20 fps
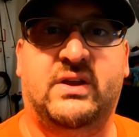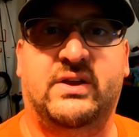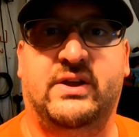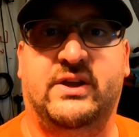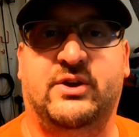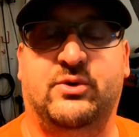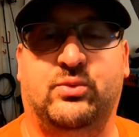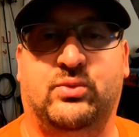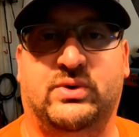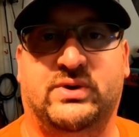
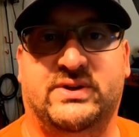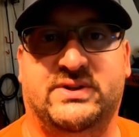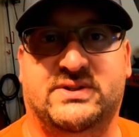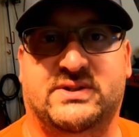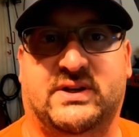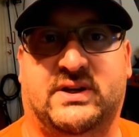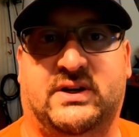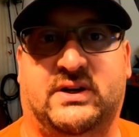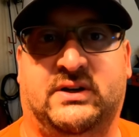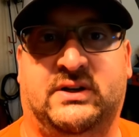it was
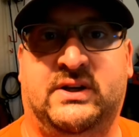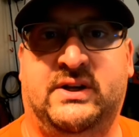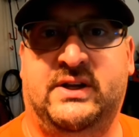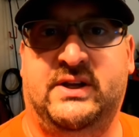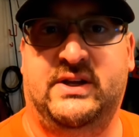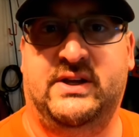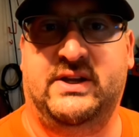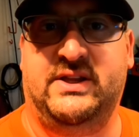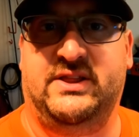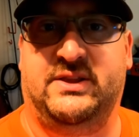the
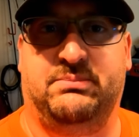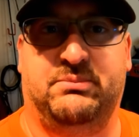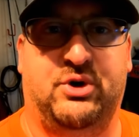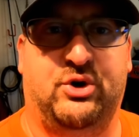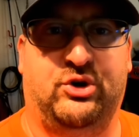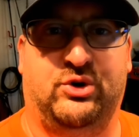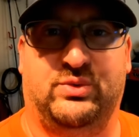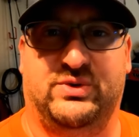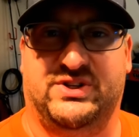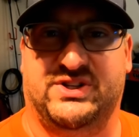
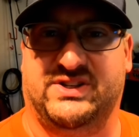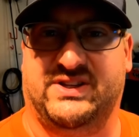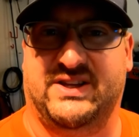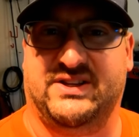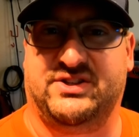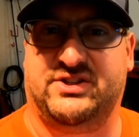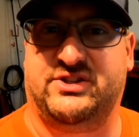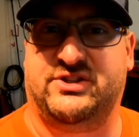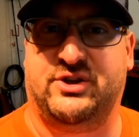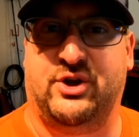motor would just
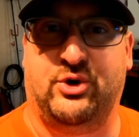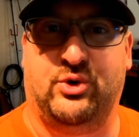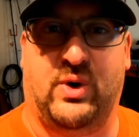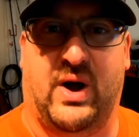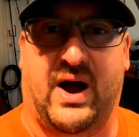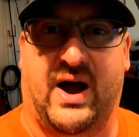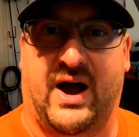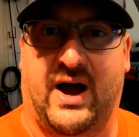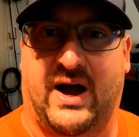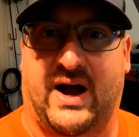get so
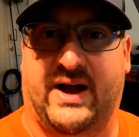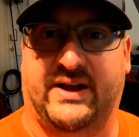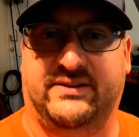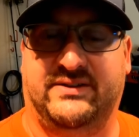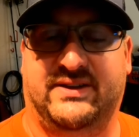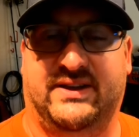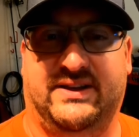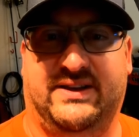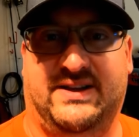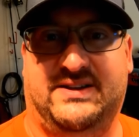
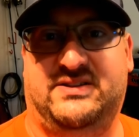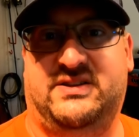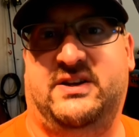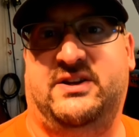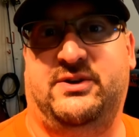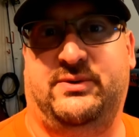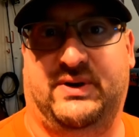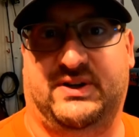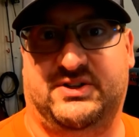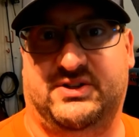hot. And that's how
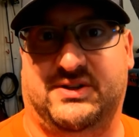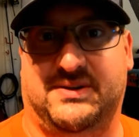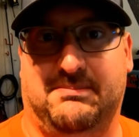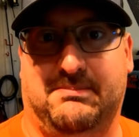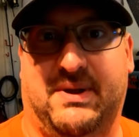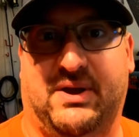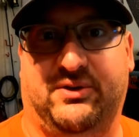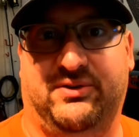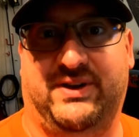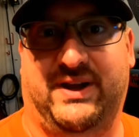you actually
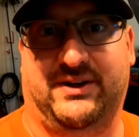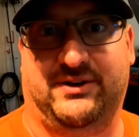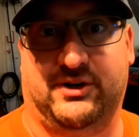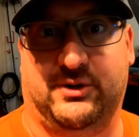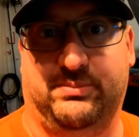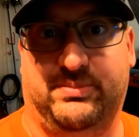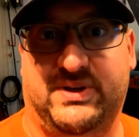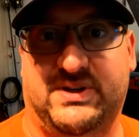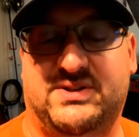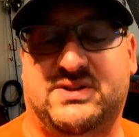melt down
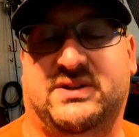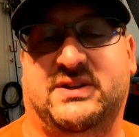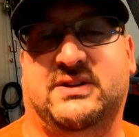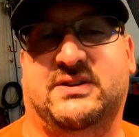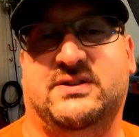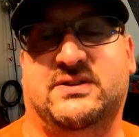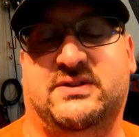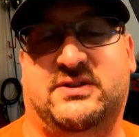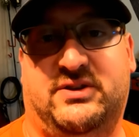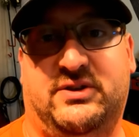your
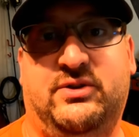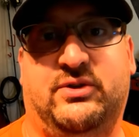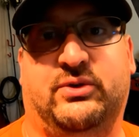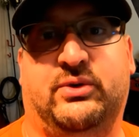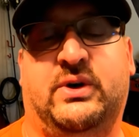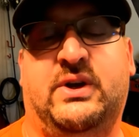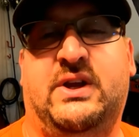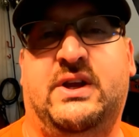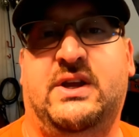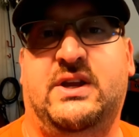pistons
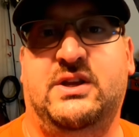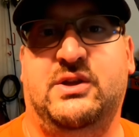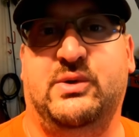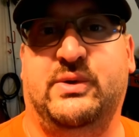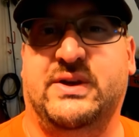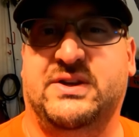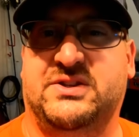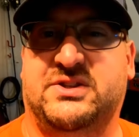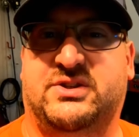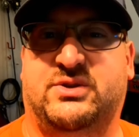too. You
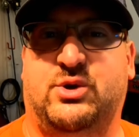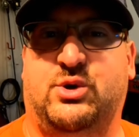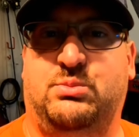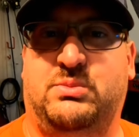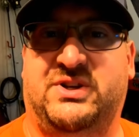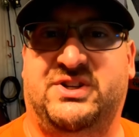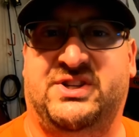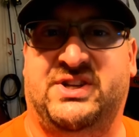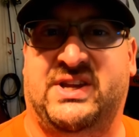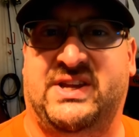get so
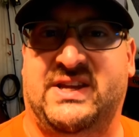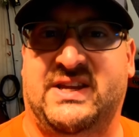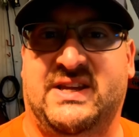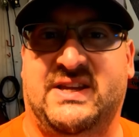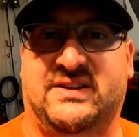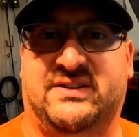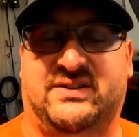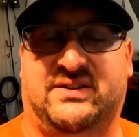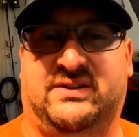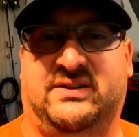much
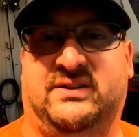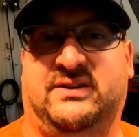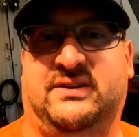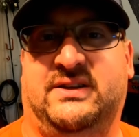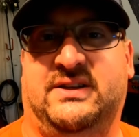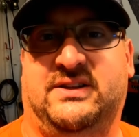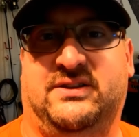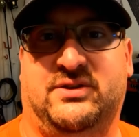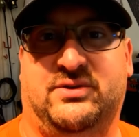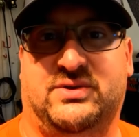heat
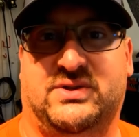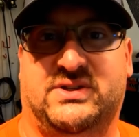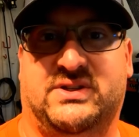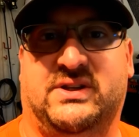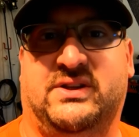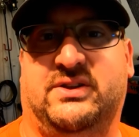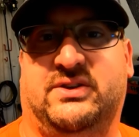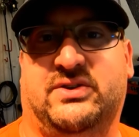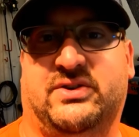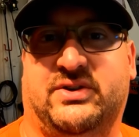in those
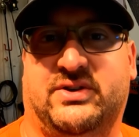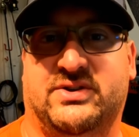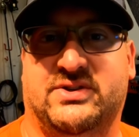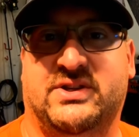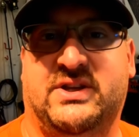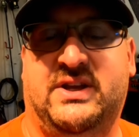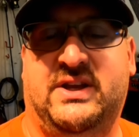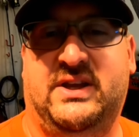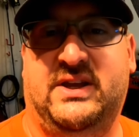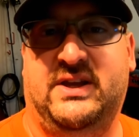cylinders
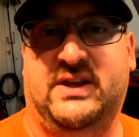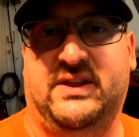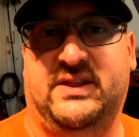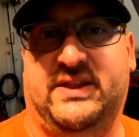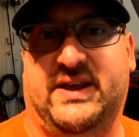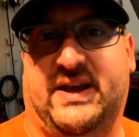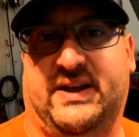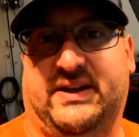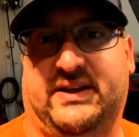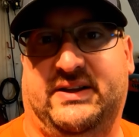
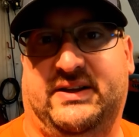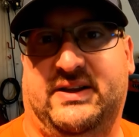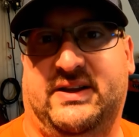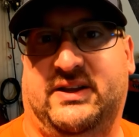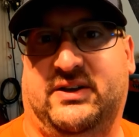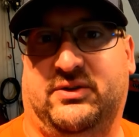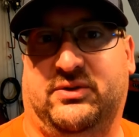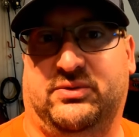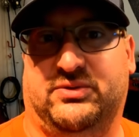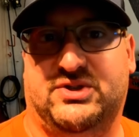that
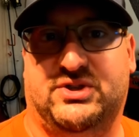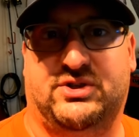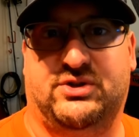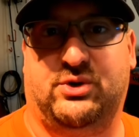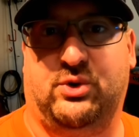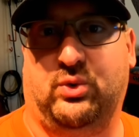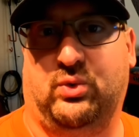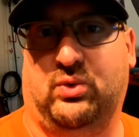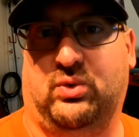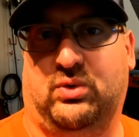it'll
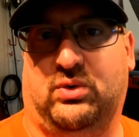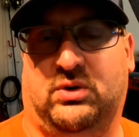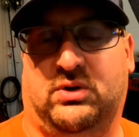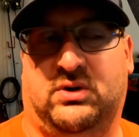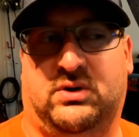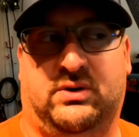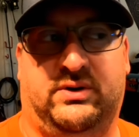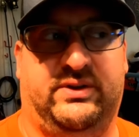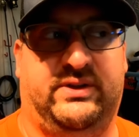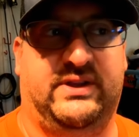
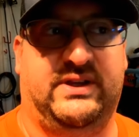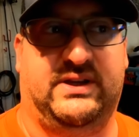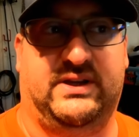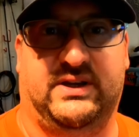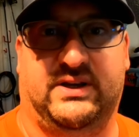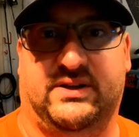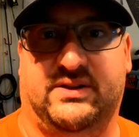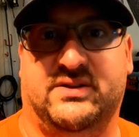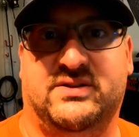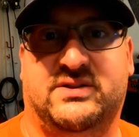score
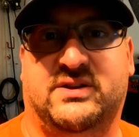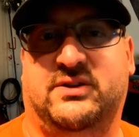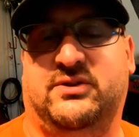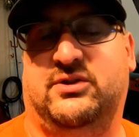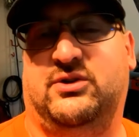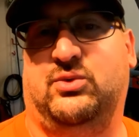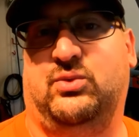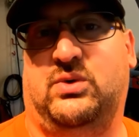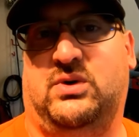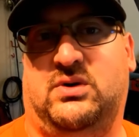the
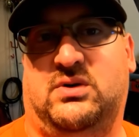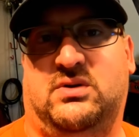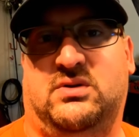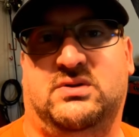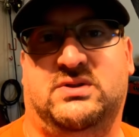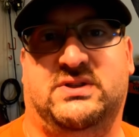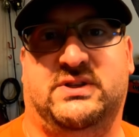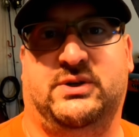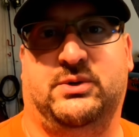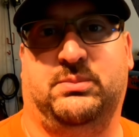cylinder
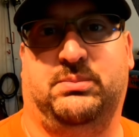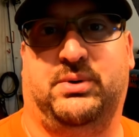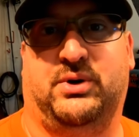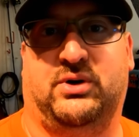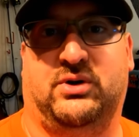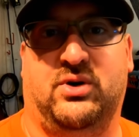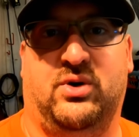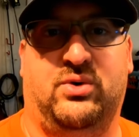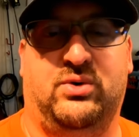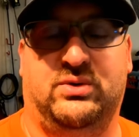walls, it'll
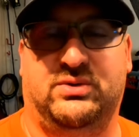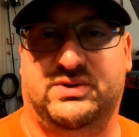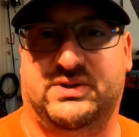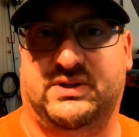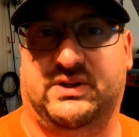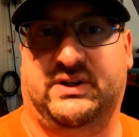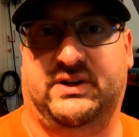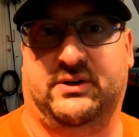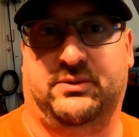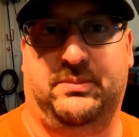burn holes,
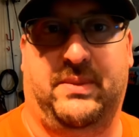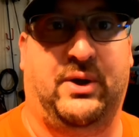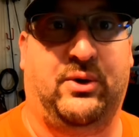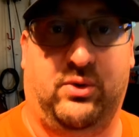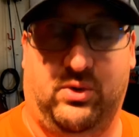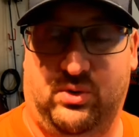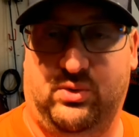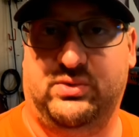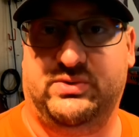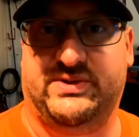it'll
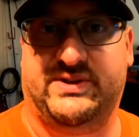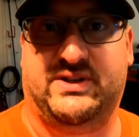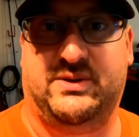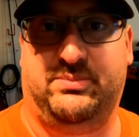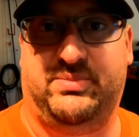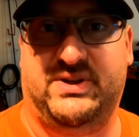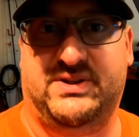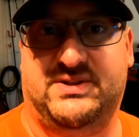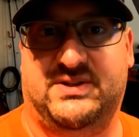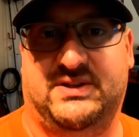melt holes in the
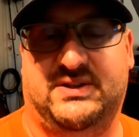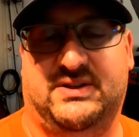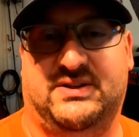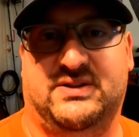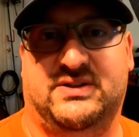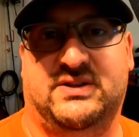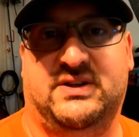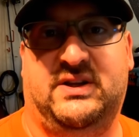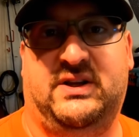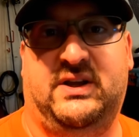
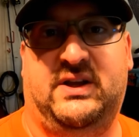pistons,